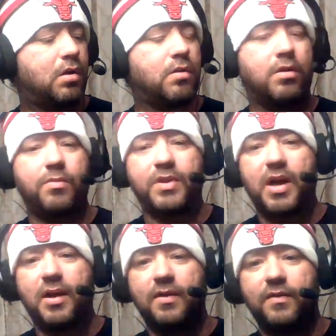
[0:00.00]
don't know what
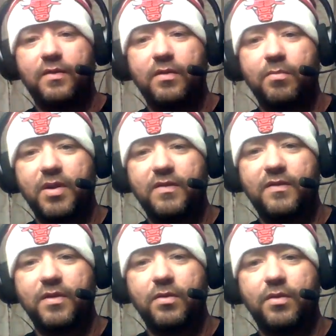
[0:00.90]
that is, but it's
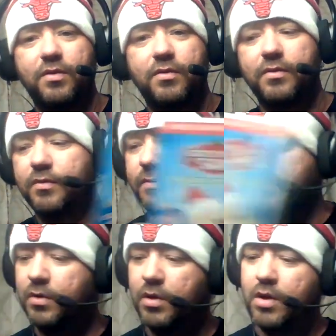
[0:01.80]
sealed.
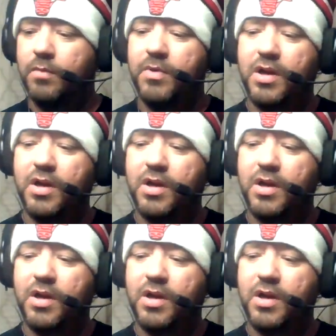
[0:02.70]
It'd be